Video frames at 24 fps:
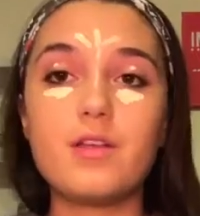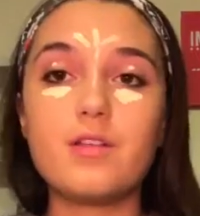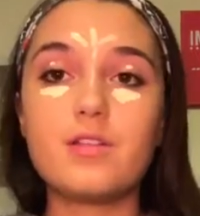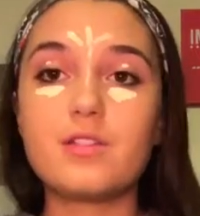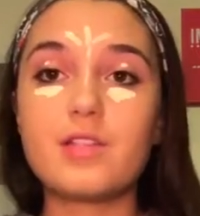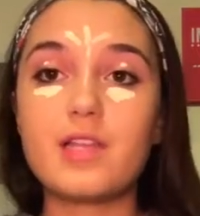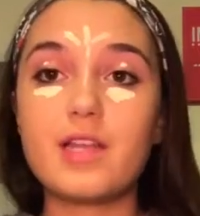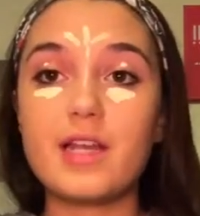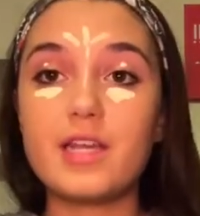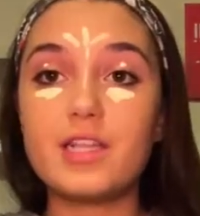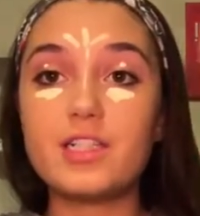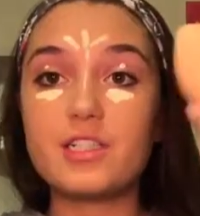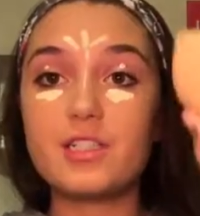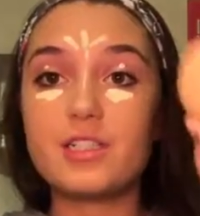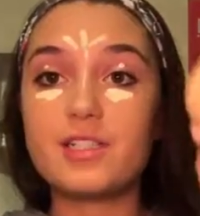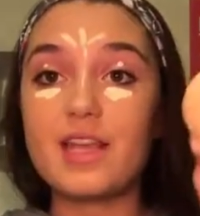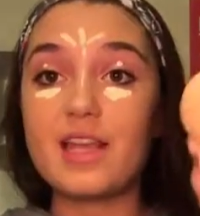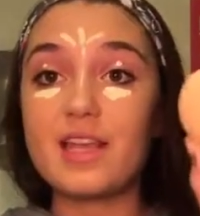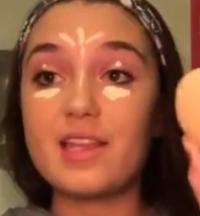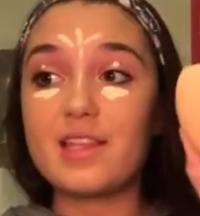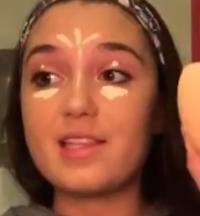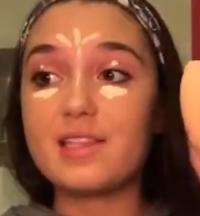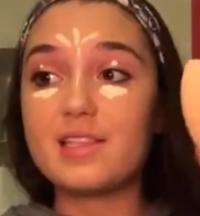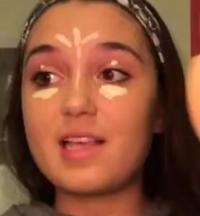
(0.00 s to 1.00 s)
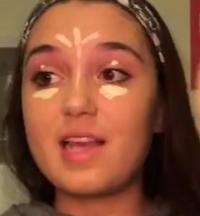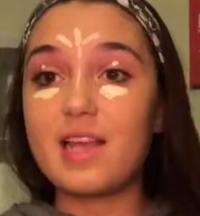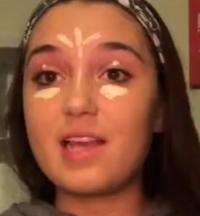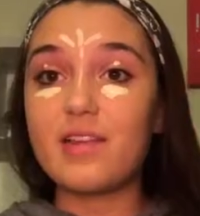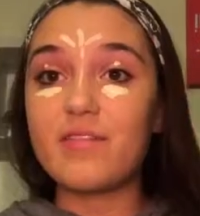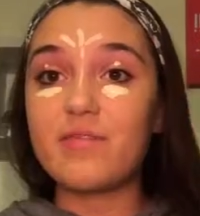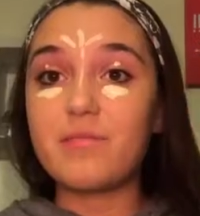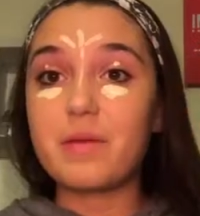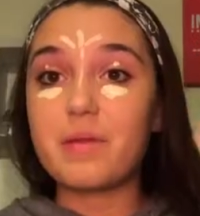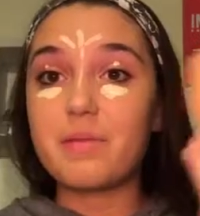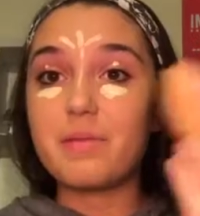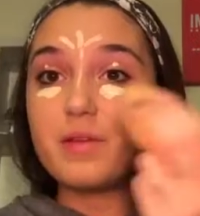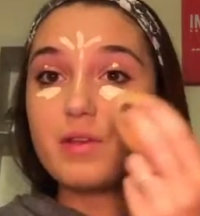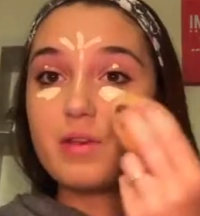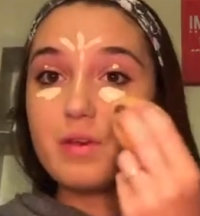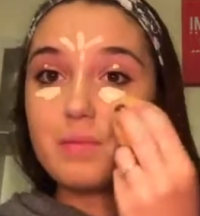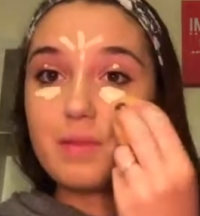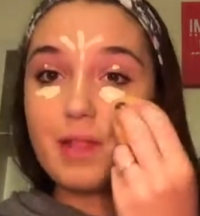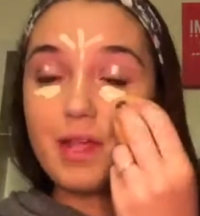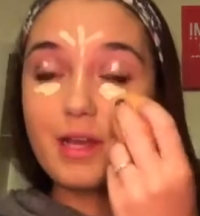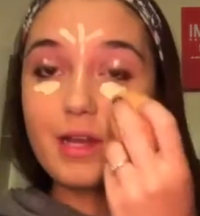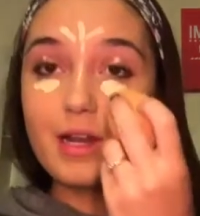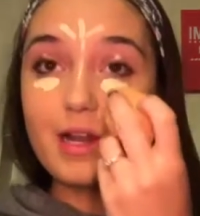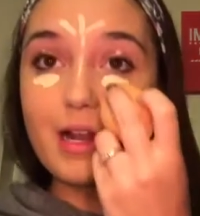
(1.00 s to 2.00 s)
So then I just take this end of my beauty
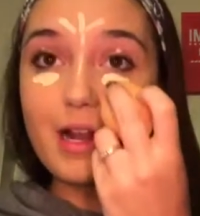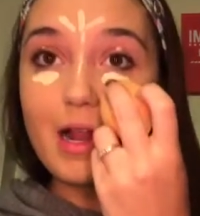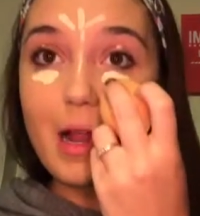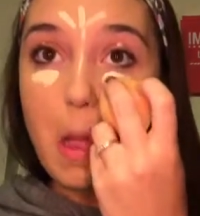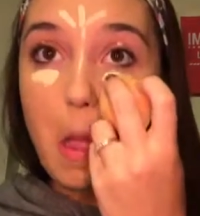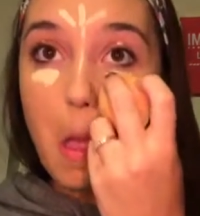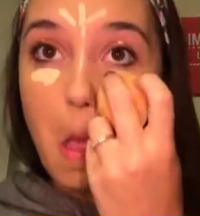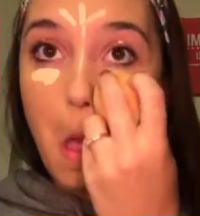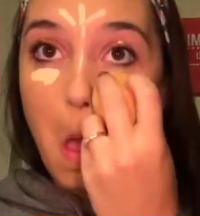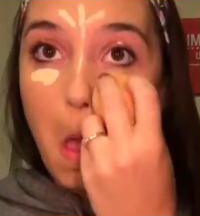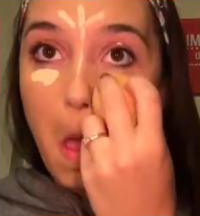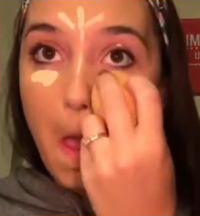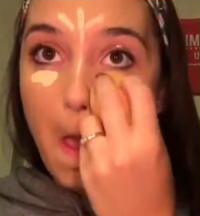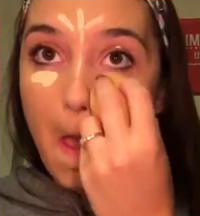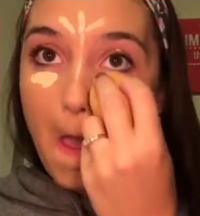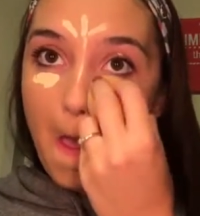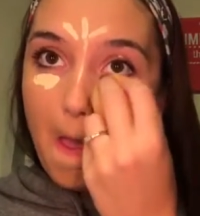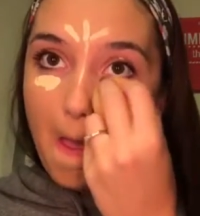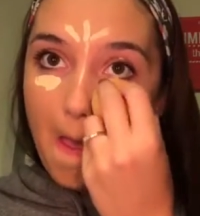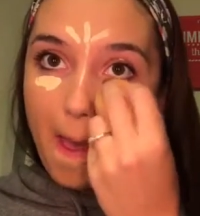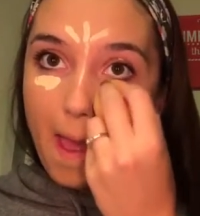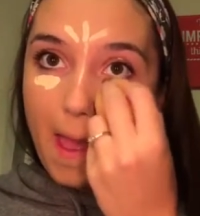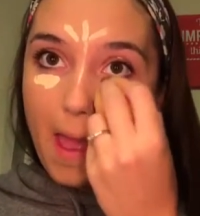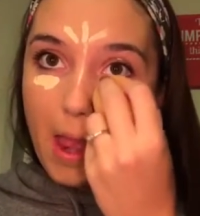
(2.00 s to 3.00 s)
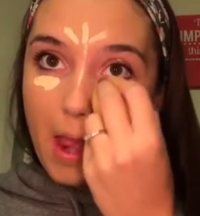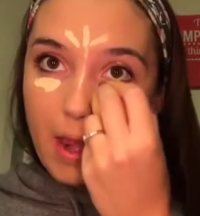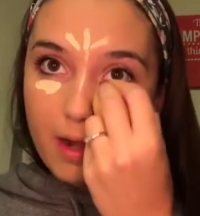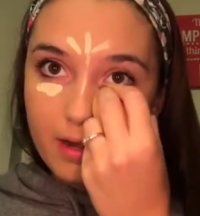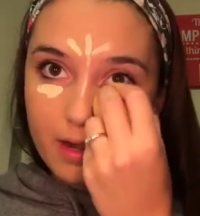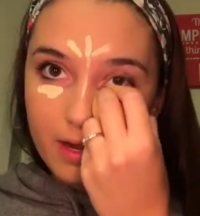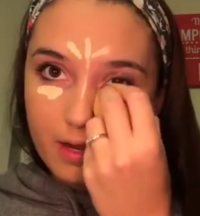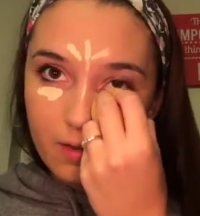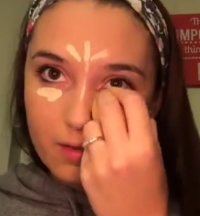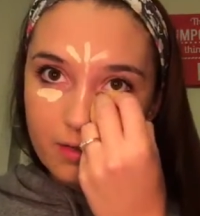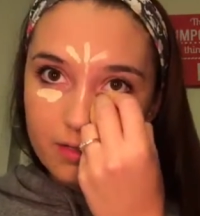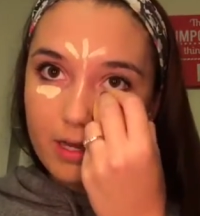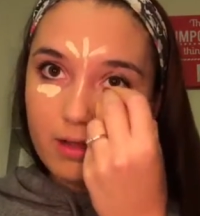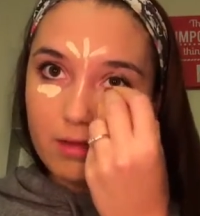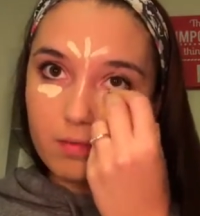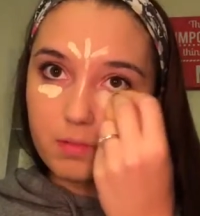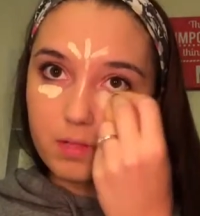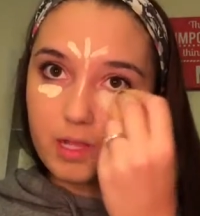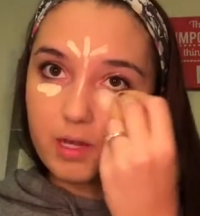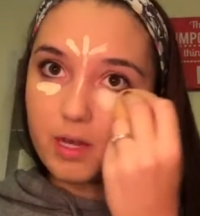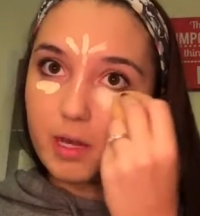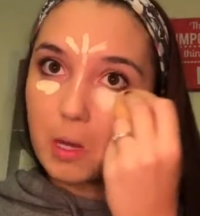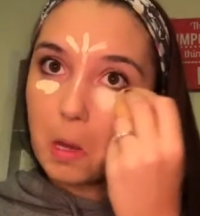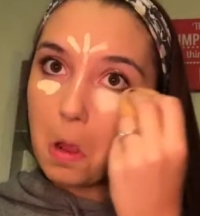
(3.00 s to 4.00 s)
blender and I go to town
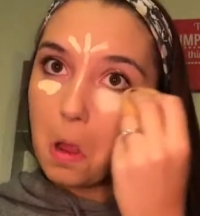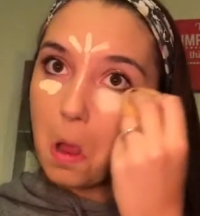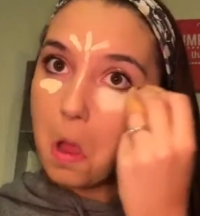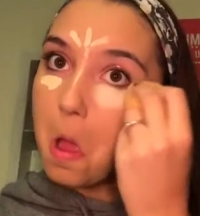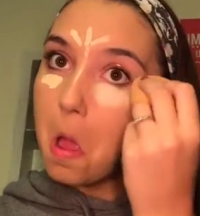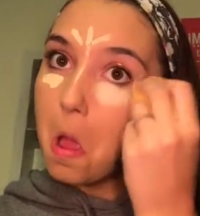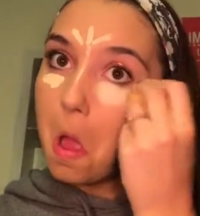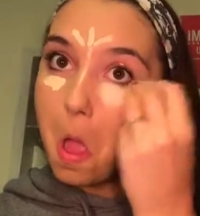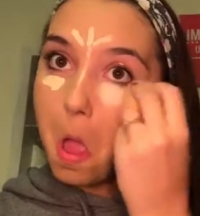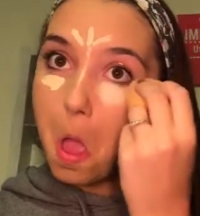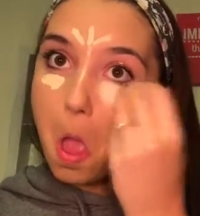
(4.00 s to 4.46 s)
blending.